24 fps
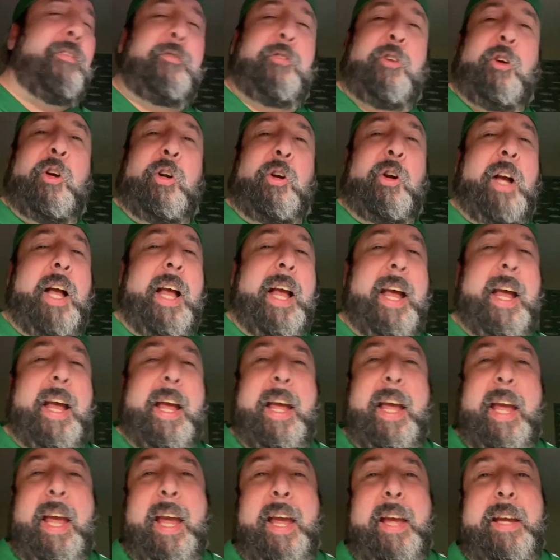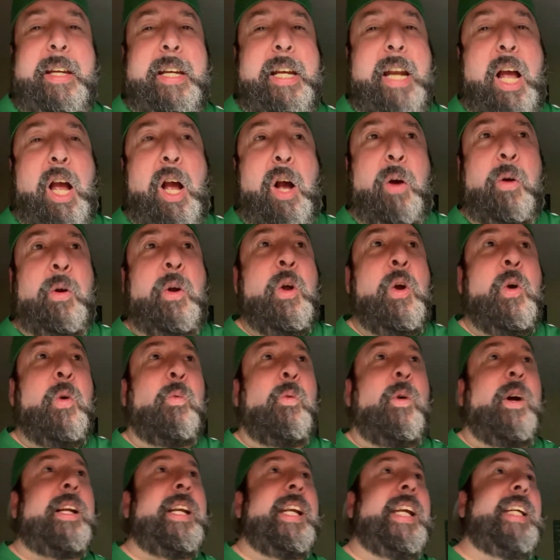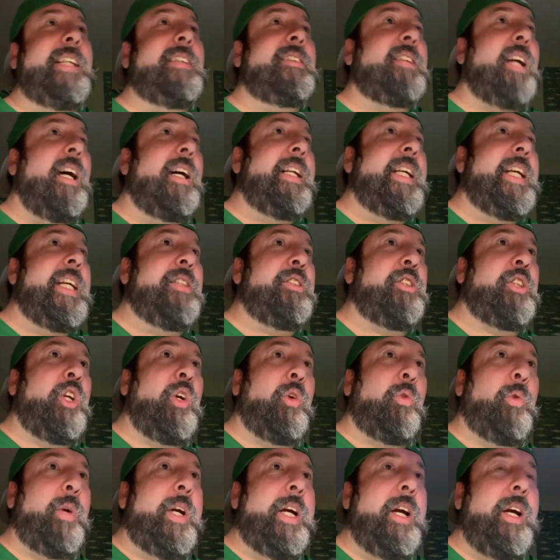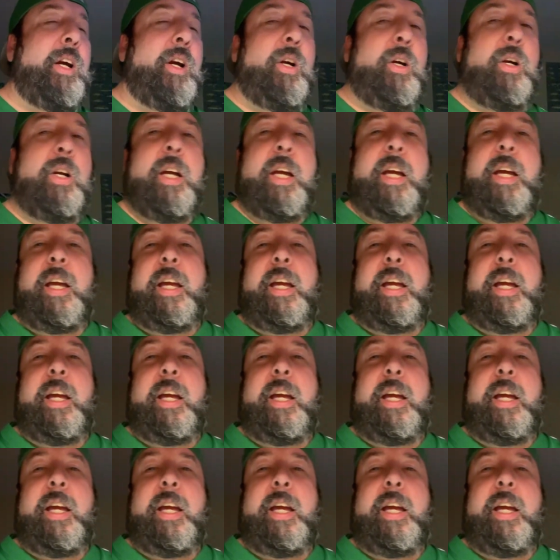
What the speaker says: for, when he's done his career,